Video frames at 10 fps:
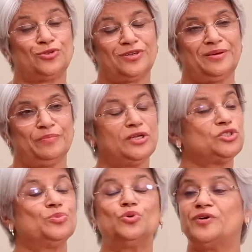actually
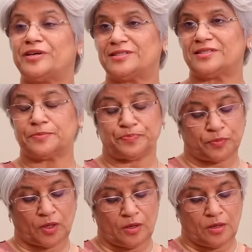much more worrisome.
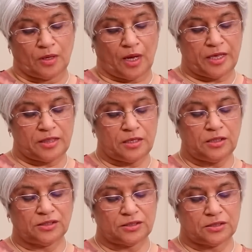I
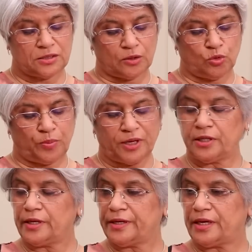think Justice
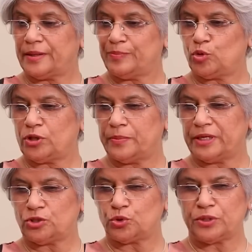Gangopadhyay came to the
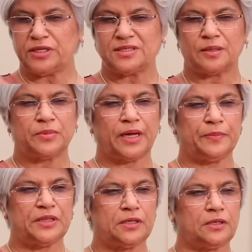bench only
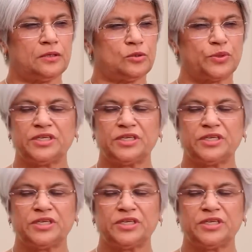sometime in the year